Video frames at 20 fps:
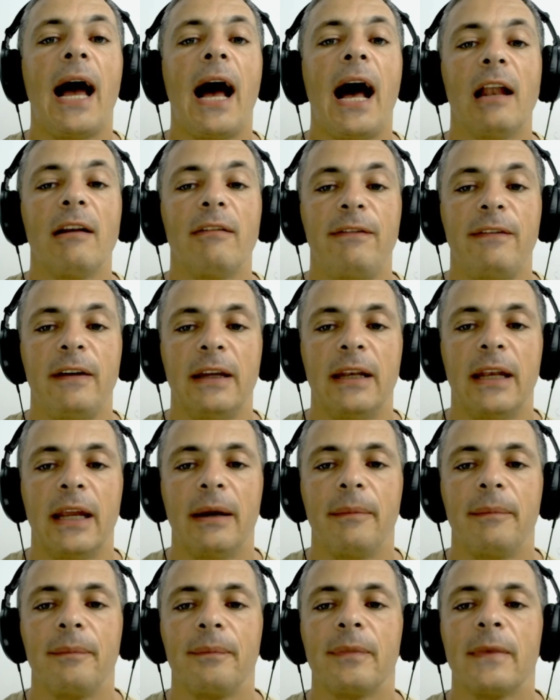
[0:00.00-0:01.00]
al fine.
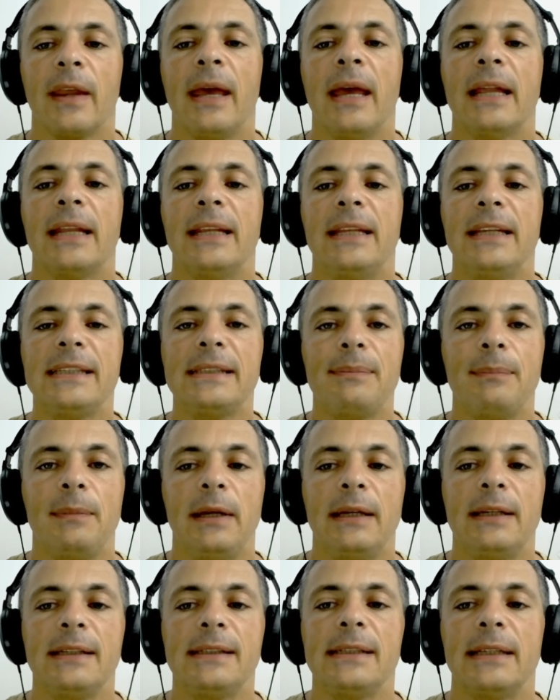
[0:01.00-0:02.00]
This
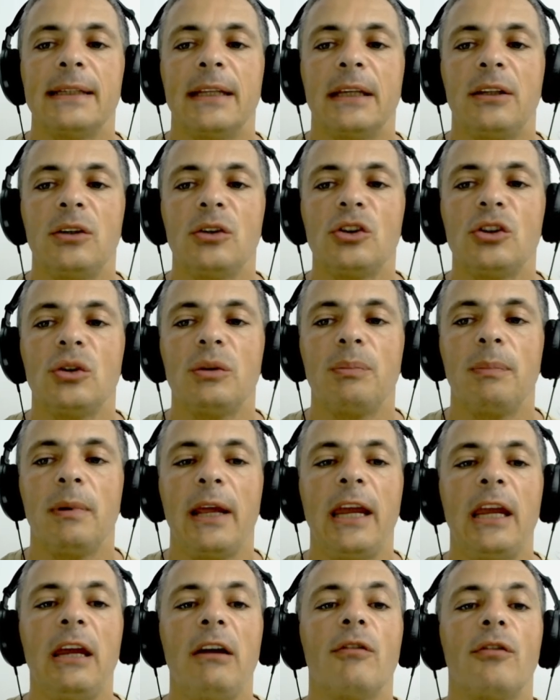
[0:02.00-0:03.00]
means that you should
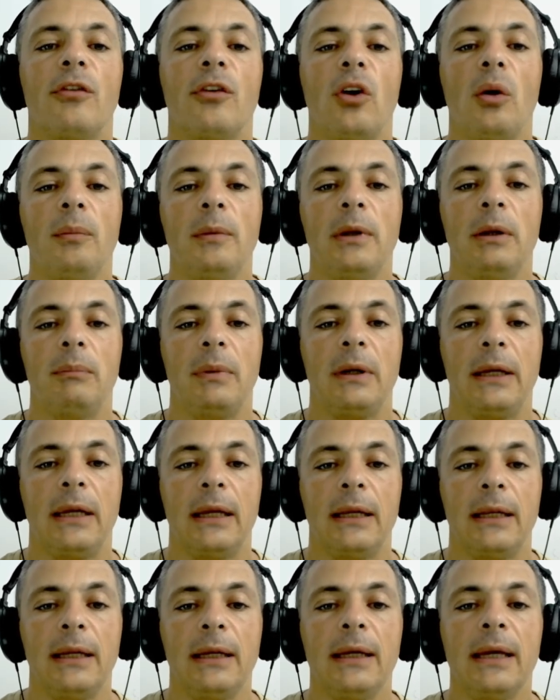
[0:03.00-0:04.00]
play from the
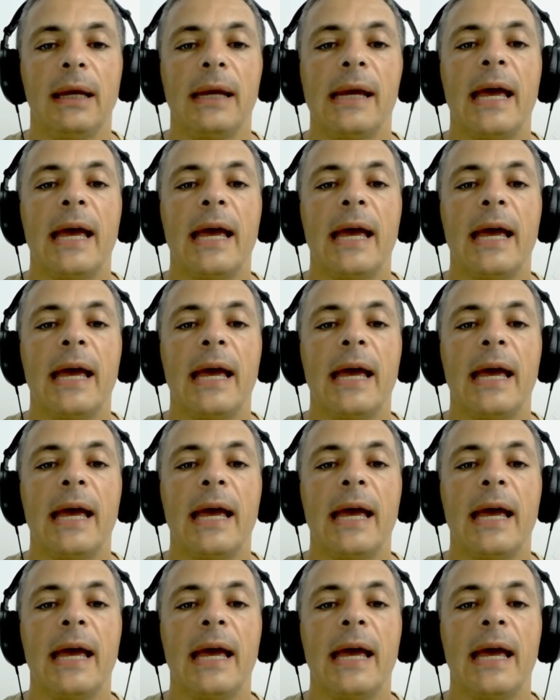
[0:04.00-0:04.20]
beginning